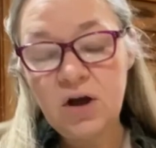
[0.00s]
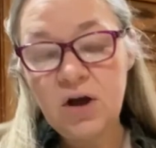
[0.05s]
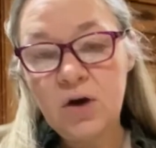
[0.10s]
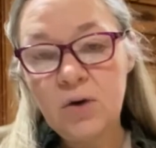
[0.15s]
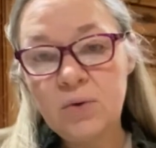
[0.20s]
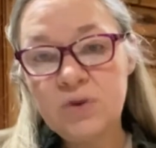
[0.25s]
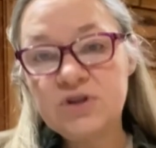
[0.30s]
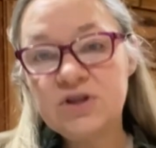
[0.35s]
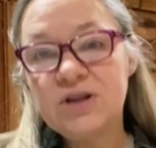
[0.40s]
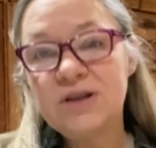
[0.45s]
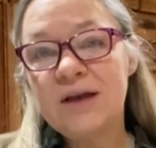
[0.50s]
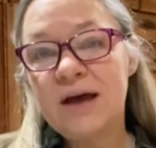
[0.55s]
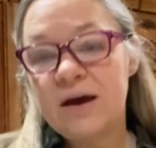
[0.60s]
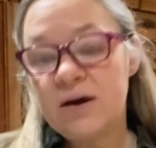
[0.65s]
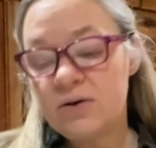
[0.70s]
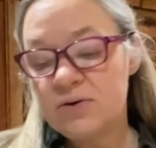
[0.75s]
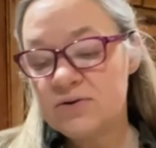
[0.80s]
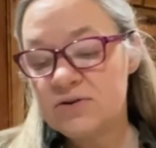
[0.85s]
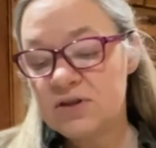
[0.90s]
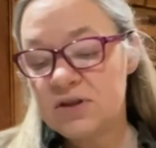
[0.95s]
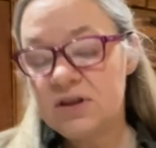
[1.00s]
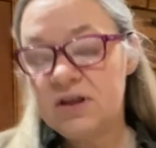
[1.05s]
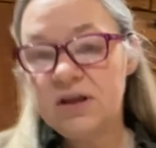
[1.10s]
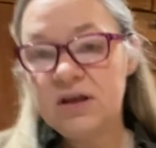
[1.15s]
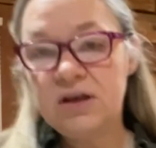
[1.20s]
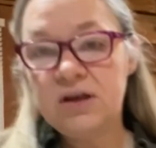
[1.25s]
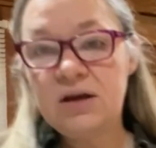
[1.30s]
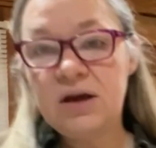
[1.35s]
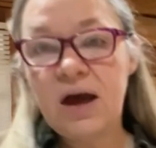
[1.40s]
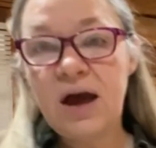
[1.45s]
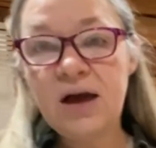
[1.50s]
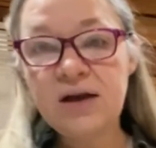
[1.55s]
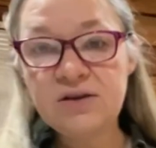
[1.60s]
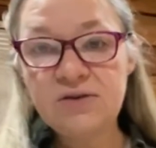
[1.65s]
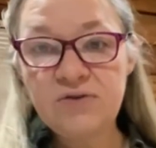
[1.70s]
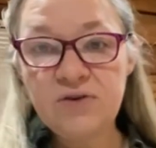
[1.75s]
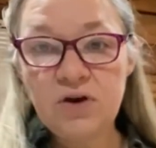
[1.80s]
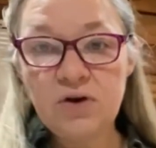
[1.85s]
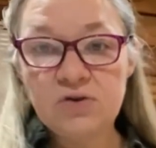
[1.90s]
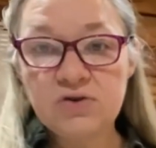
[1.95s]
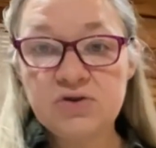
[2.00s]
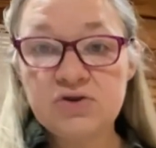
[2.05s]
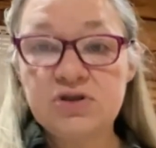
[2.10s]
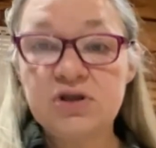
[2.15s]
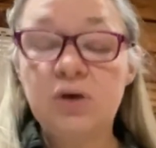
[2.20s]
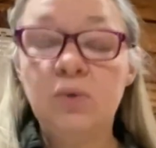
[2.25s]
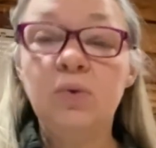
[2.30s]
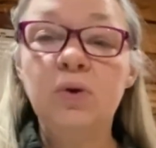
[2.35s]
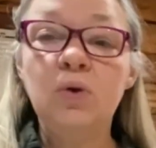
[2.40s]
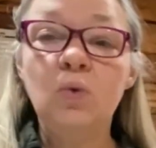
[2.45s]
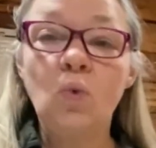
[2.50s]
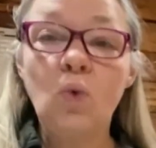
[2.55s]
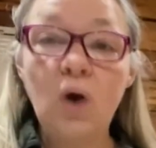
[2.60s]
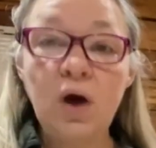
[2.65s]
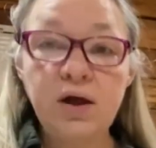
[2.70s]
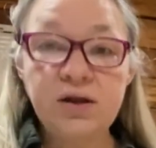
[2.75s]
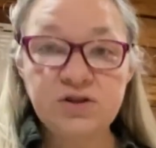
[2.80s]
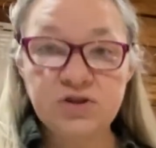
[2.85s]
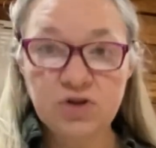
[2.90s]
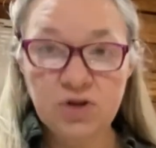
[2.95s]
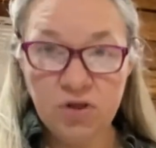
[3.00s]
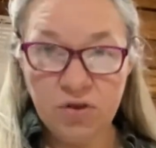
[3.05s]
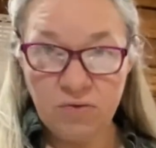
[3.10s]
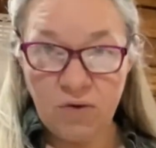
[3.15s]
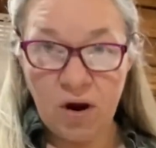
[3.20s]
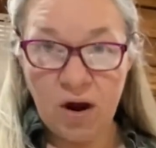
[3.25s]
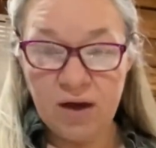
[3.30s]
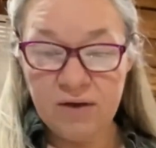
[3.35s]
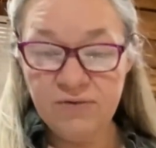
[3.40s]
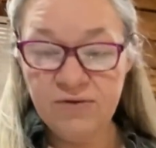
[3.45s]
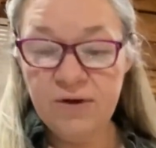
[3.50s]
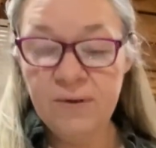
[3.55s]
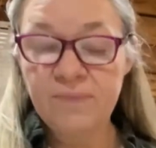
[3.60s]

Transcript: which allows the active cultures that we want to thrive